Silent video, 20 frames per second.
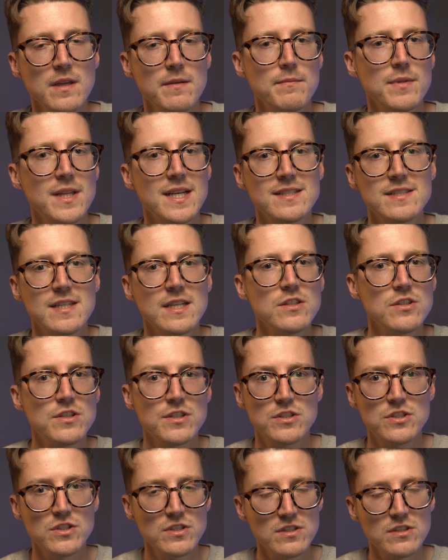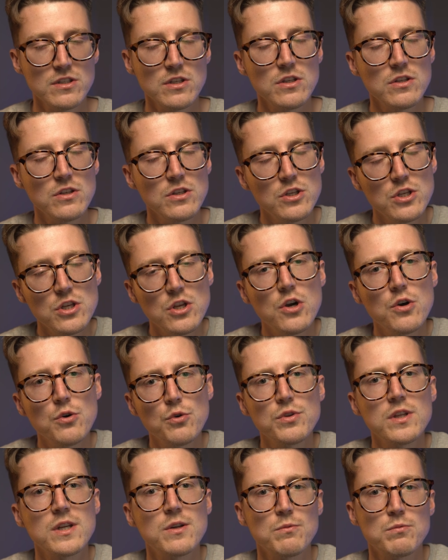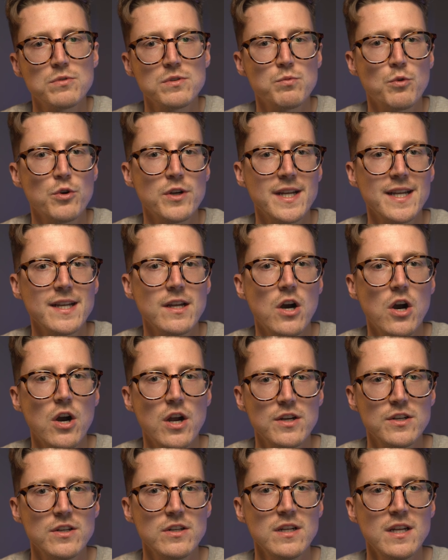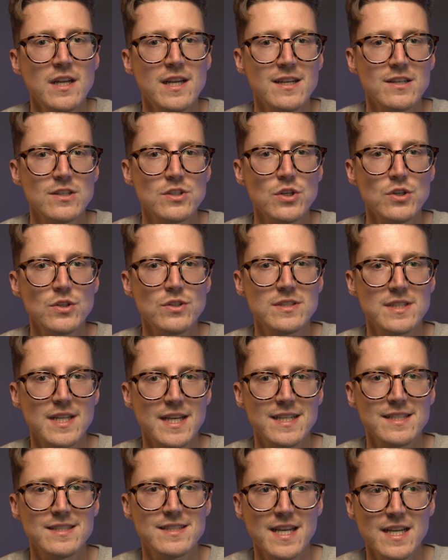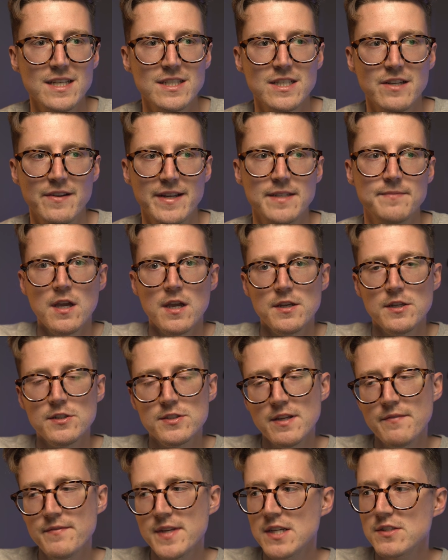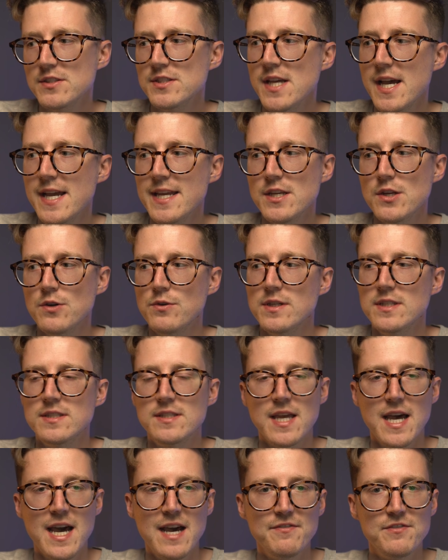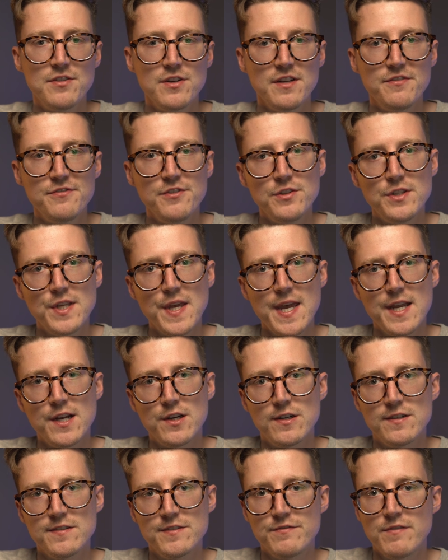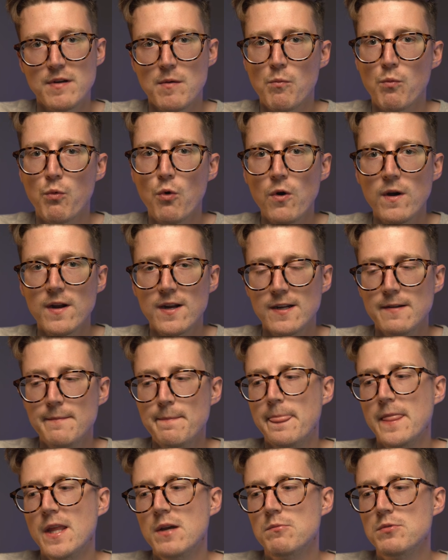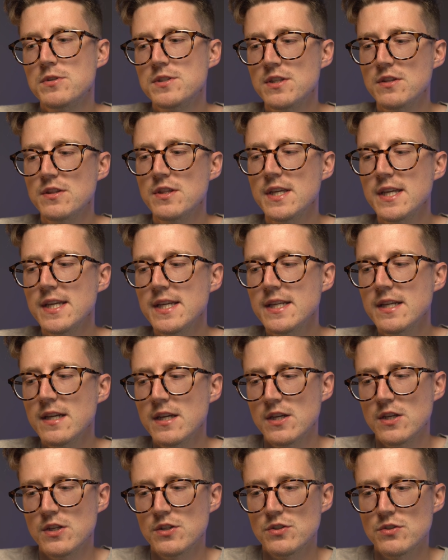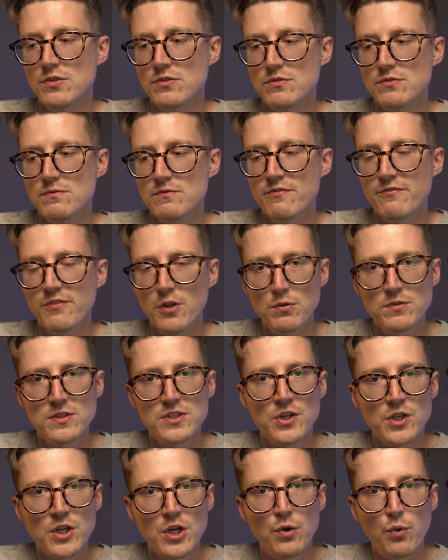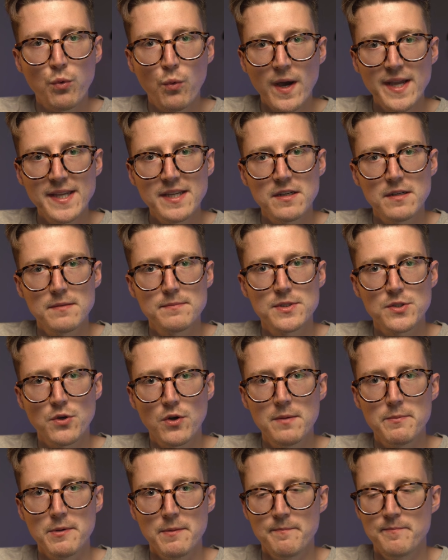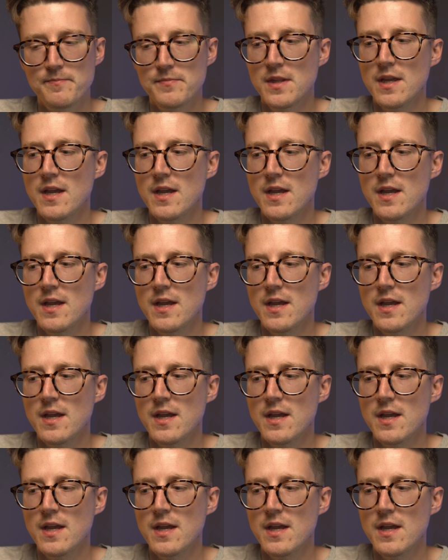But like I say, you could just know that it was working harder to stay stationary. Now, something else that I noticed after a few takeoffs from water was that the floats are quite absorbent.